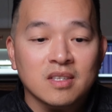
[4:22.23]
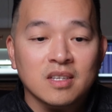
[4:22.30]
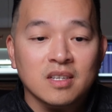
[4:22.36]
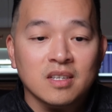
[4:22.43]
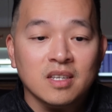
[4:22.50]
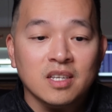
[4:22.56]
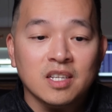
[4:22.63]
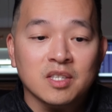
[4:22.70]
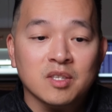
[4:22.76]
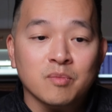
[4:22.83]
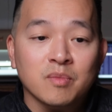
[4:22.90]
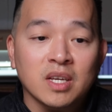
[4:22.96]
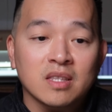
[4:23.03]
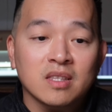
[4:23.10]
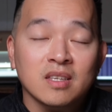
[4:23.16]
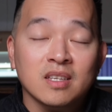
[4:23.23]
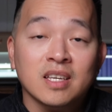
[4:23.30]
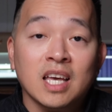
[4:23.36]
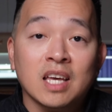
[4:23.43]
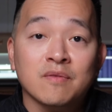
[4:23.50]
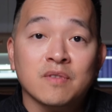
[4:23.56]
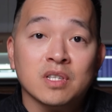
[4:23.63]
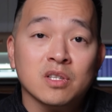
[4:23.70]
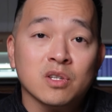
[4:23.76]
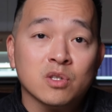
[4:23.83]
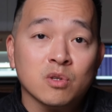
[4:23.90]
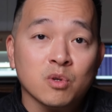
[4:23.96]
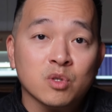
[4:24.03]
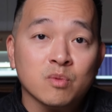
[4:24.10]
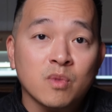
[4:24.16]
it doesn't make the canvas look
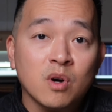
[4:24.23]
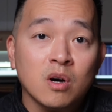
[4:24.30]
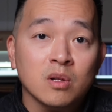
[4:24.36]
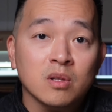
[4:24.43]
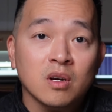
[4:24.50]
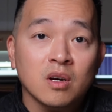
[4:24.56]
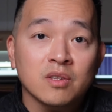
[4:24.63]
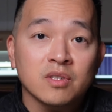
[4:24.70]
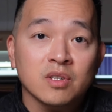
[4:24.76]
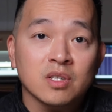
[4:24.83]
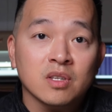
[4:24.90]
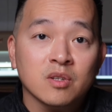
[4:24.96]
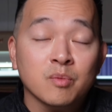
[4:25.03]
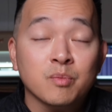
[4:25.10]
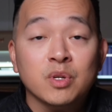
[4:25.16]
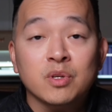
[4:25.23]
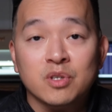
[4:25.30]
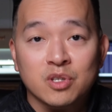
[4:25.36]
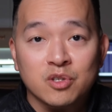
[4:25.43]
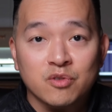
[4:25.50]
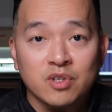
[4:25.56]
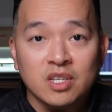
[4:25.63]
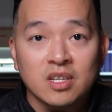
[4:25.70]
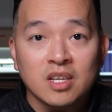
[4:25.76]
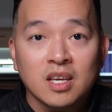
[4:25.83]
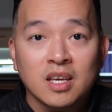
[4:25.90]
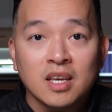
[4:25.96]
so small on the computer screen.